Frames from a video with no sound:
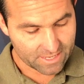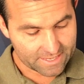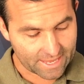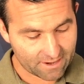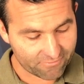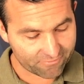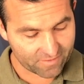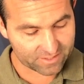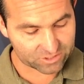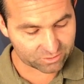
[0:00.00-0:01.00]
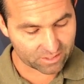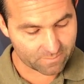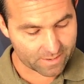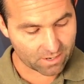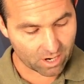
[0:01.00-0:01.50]
Can a fig tree
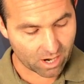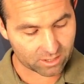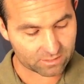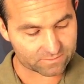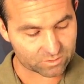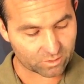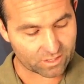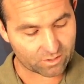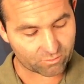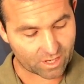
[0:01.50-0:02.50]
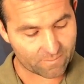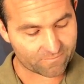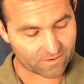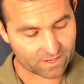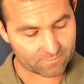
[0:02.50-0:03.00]
bear olives or a
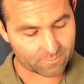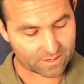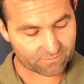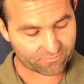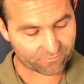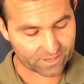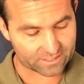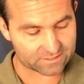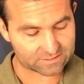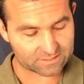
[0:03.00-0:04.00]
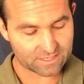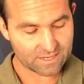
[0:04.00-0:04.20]
grapevine bear figs?